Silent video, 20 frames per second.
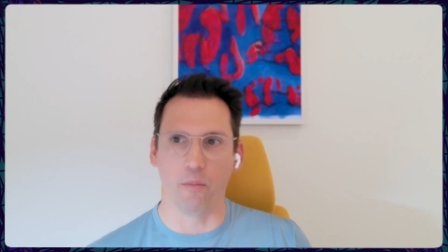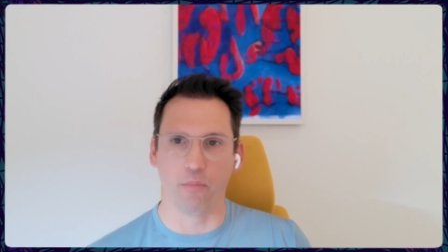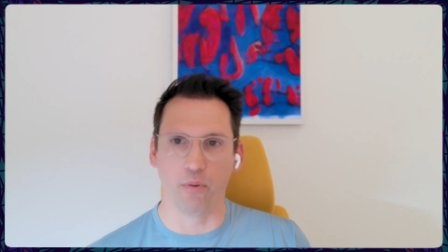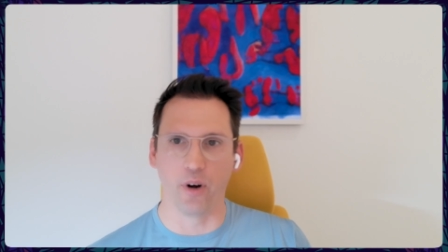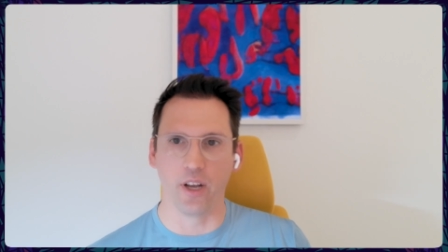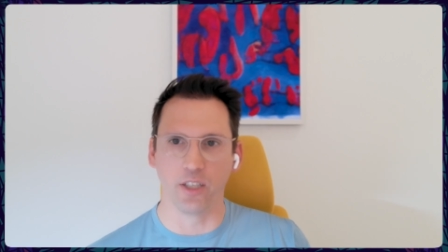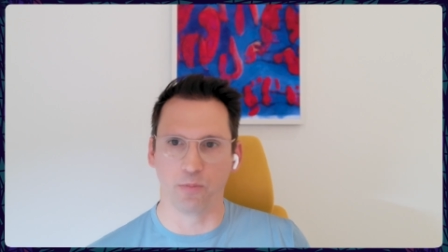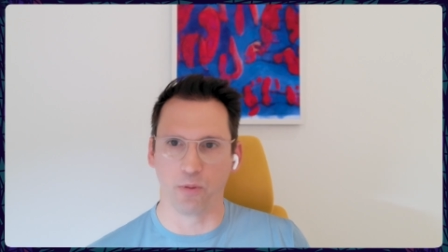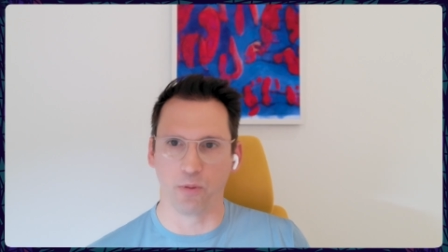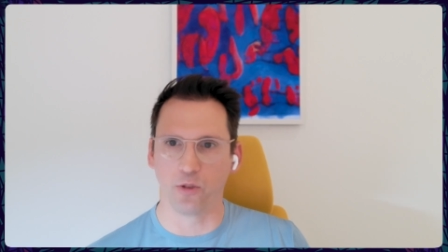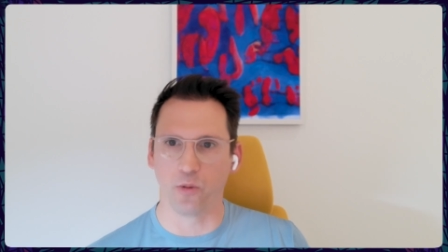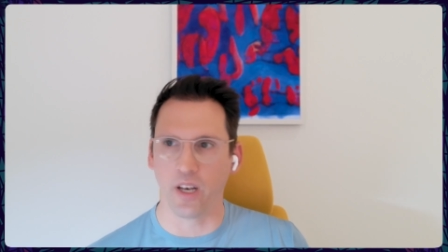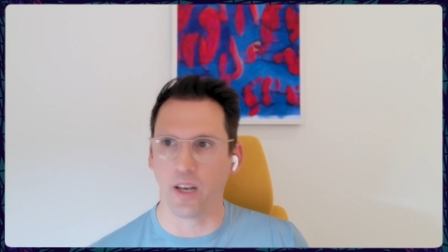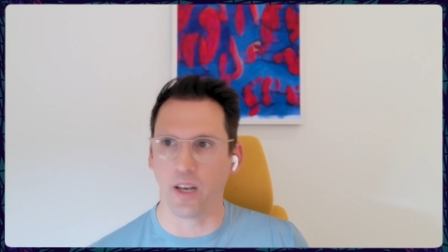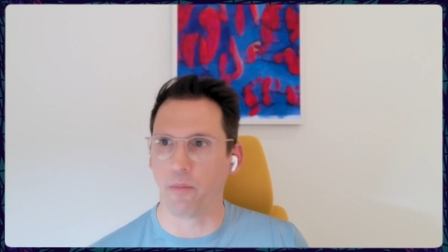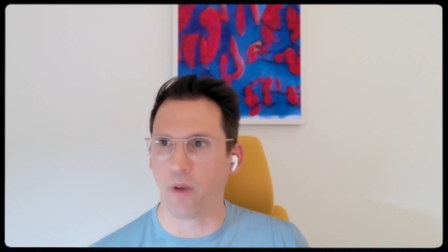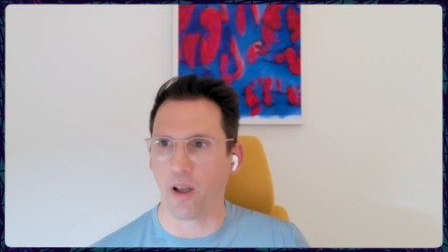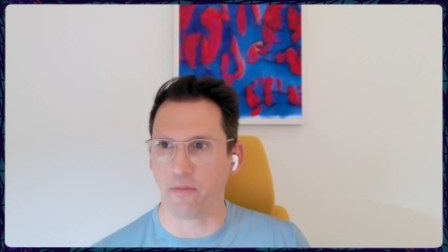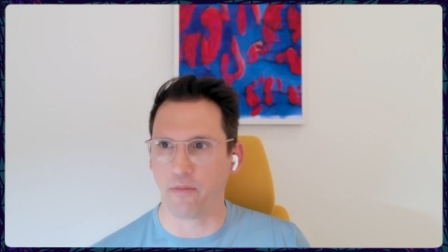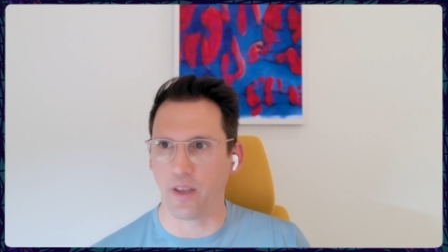bridge
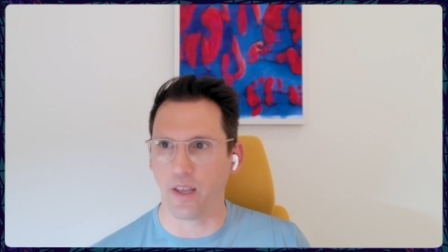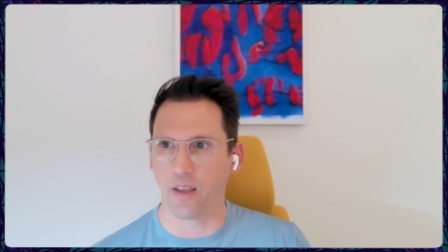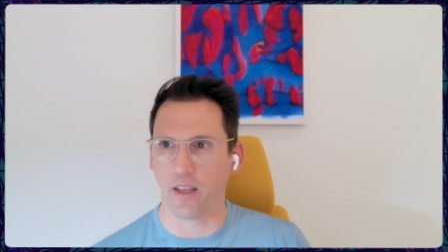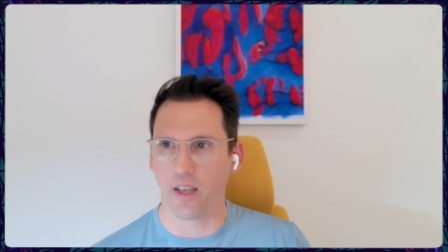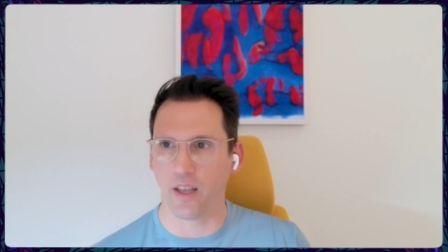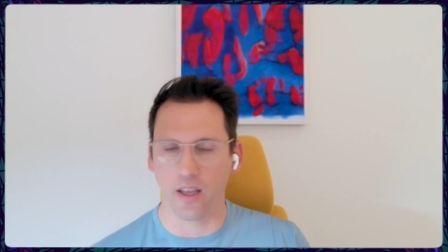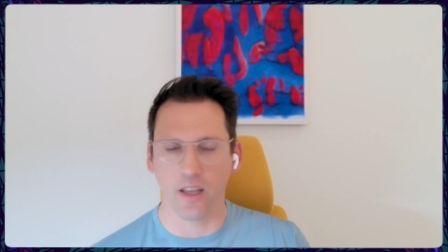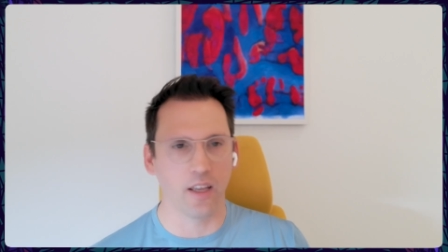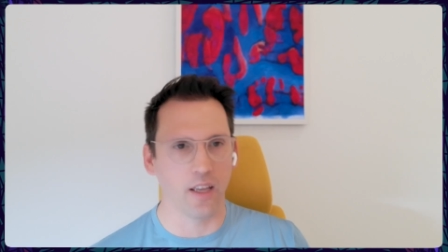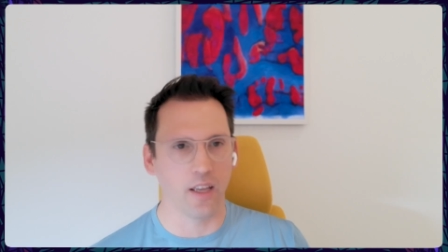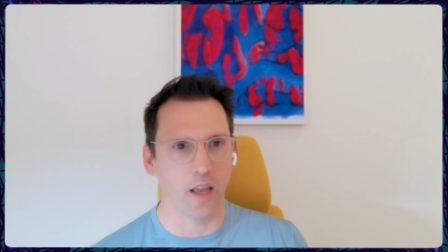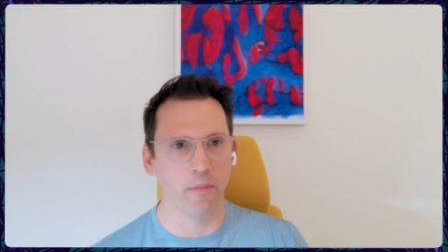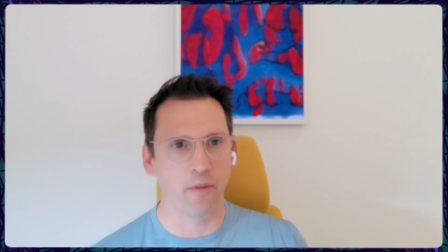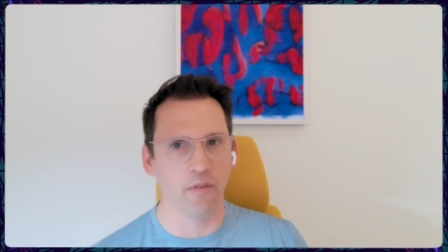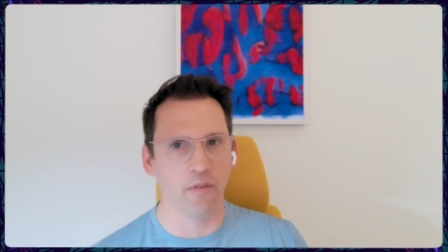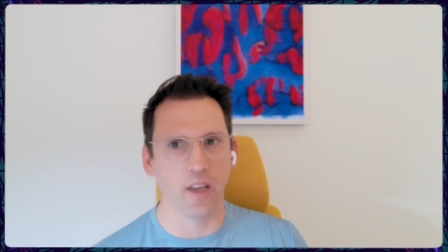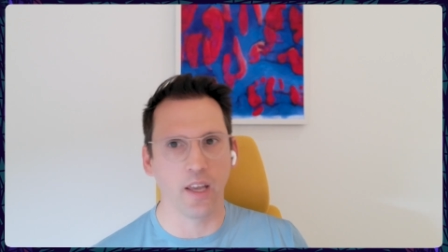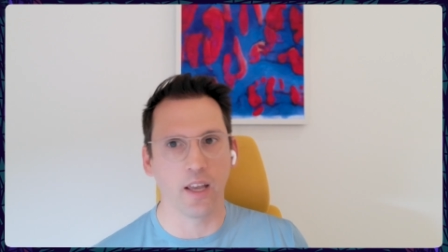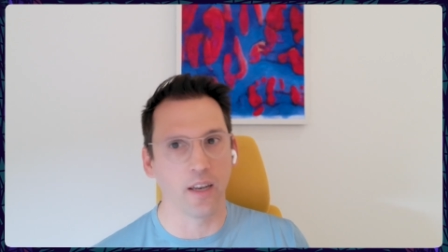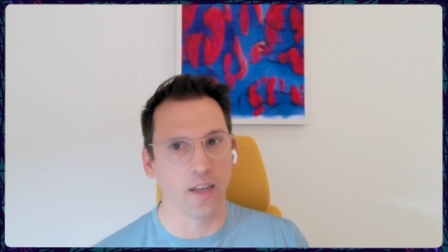between
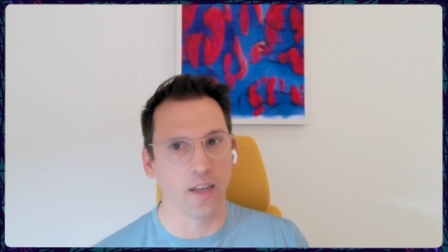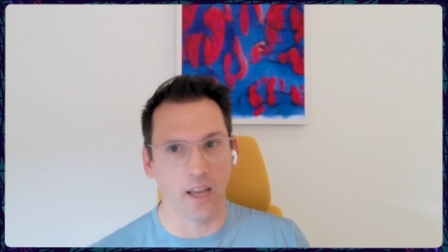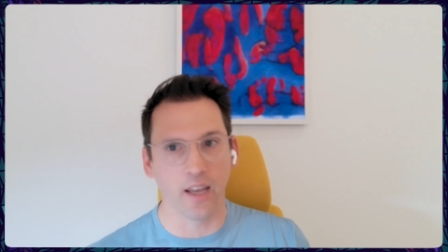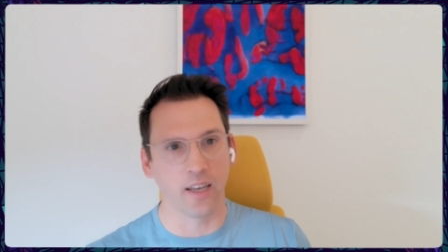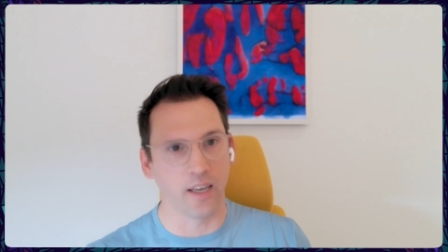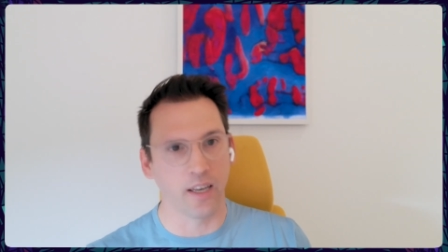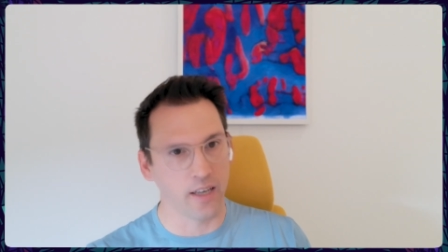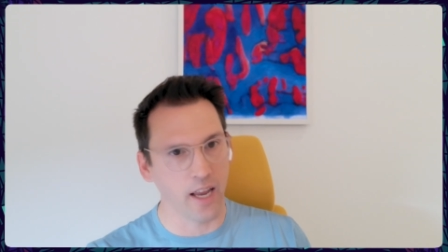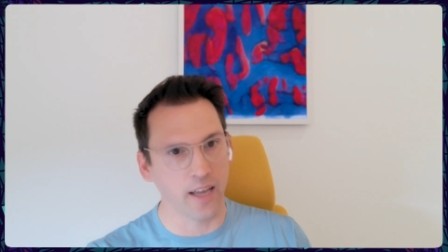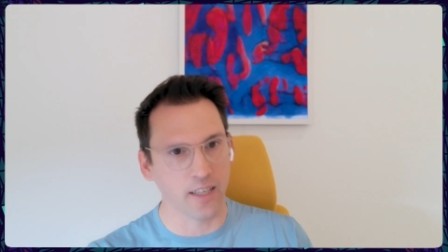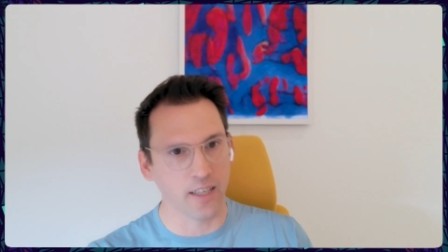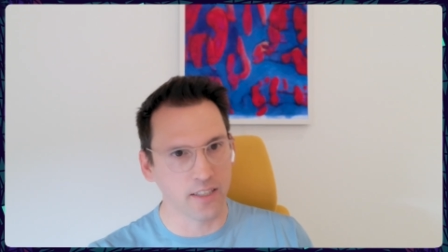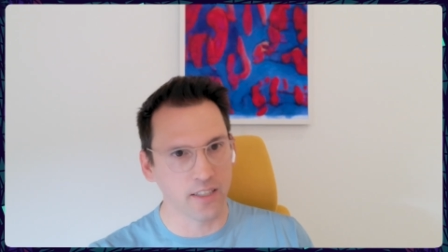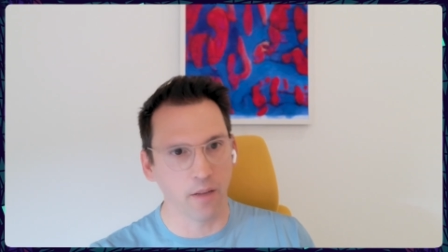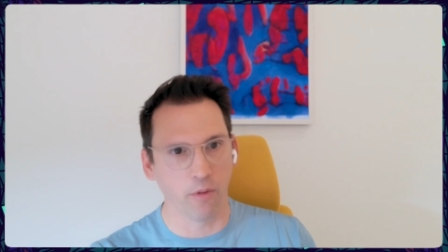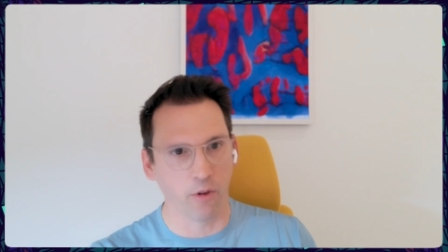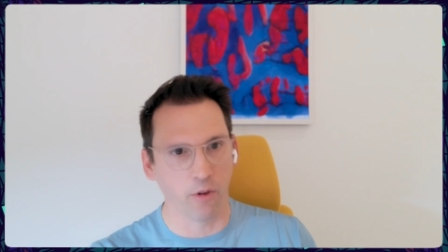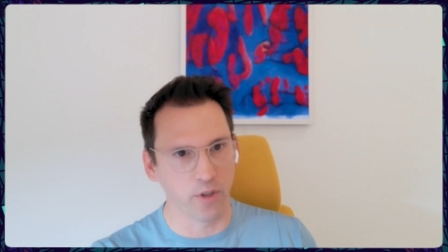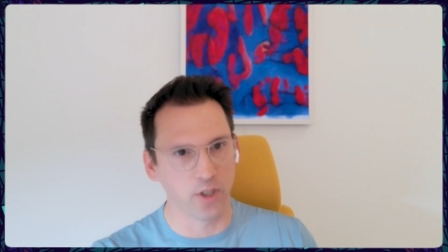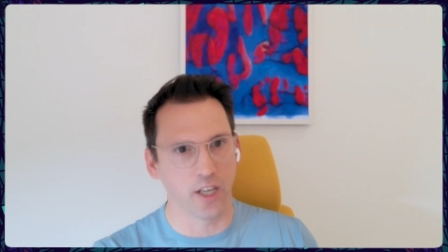MEV and
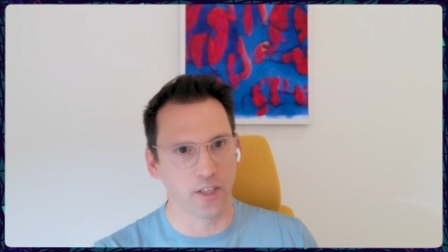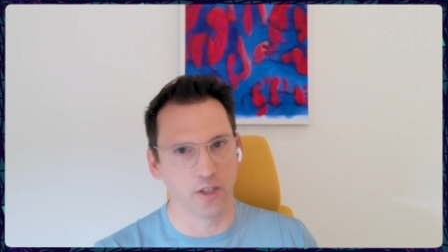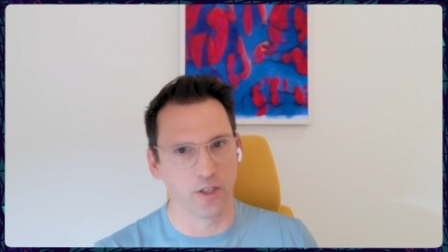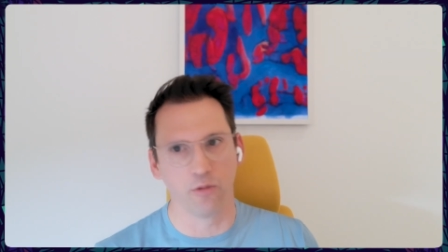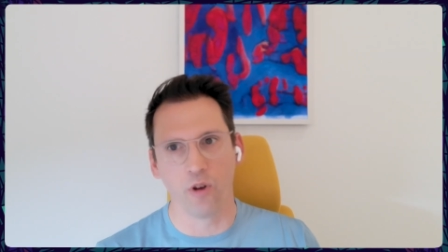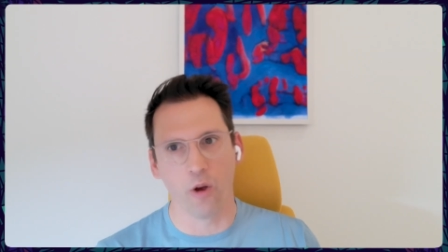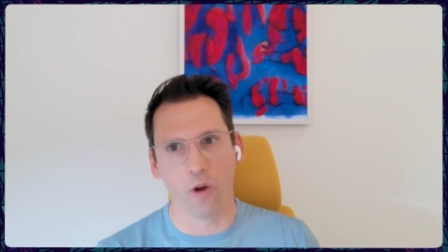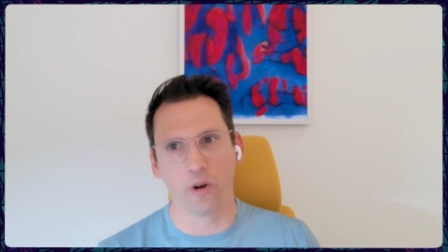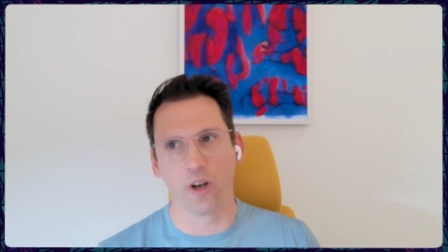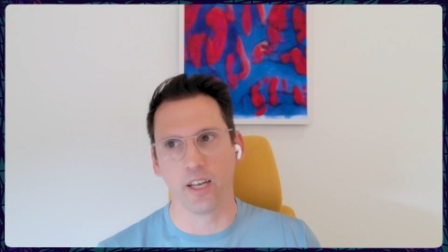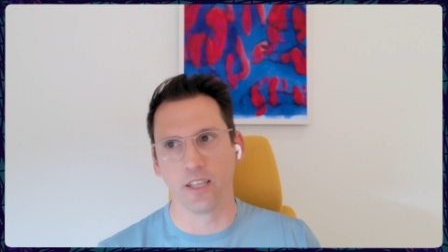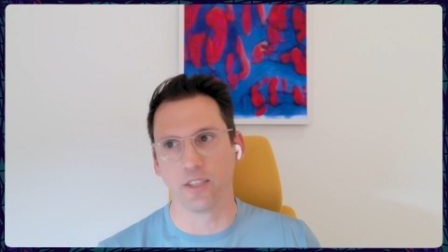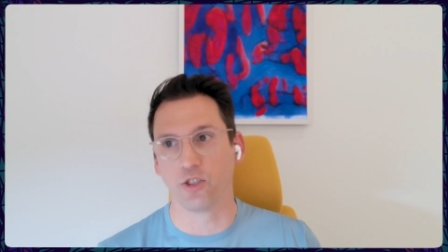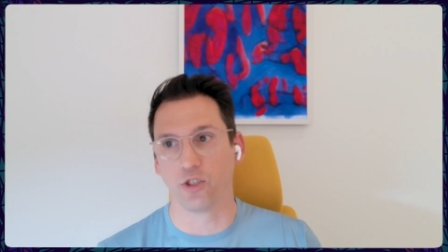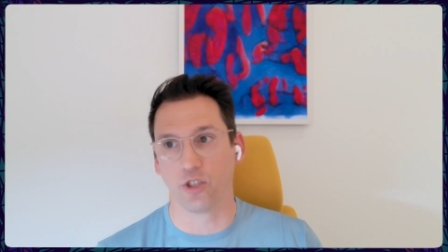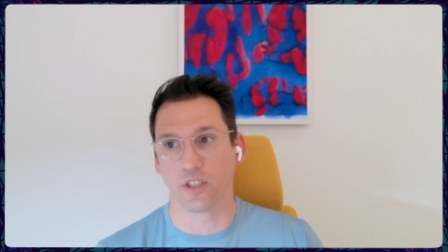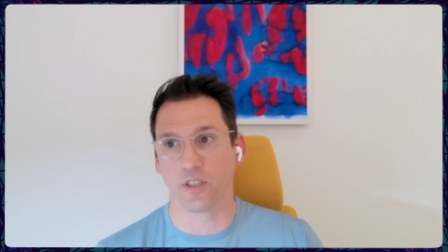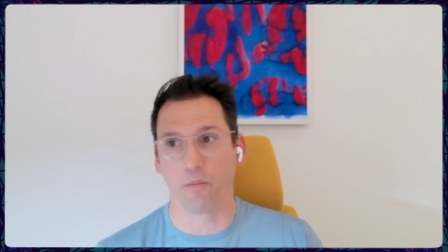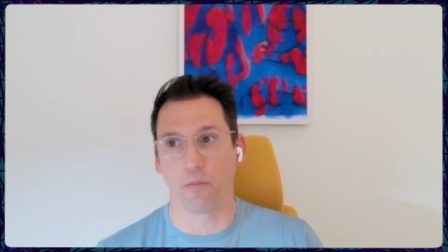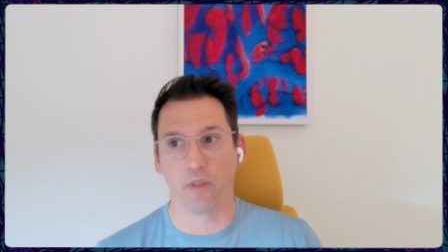anti-civil, which, as you noted, is
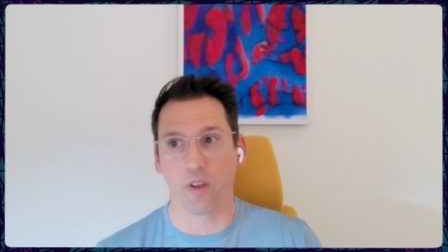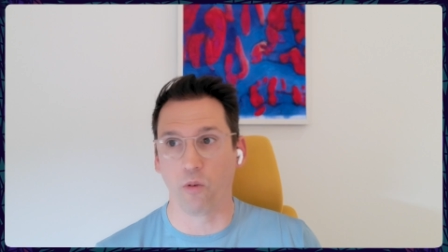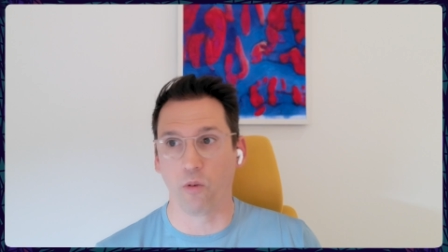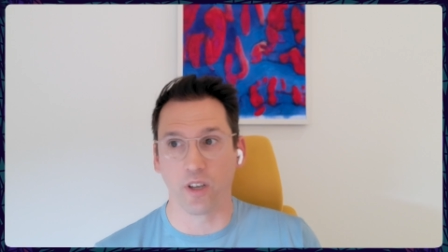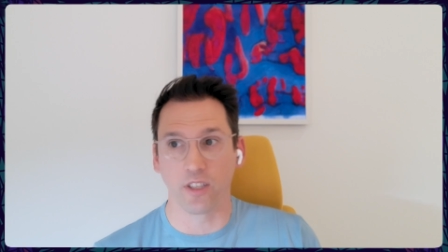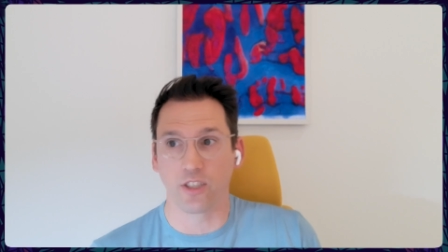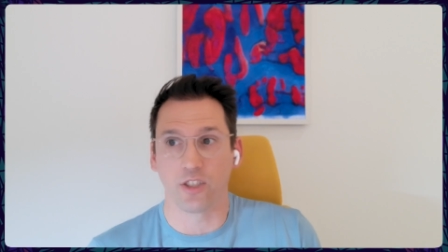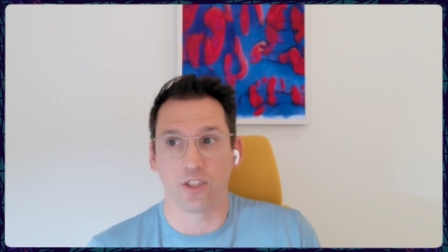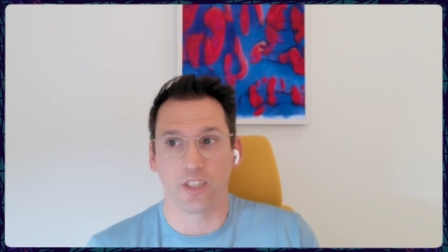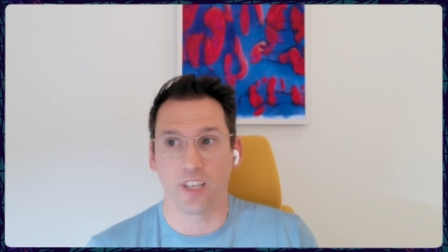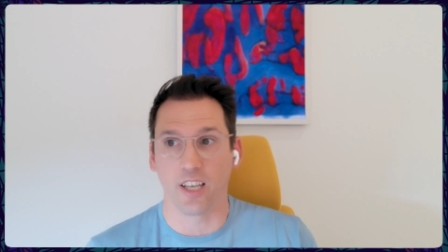just something where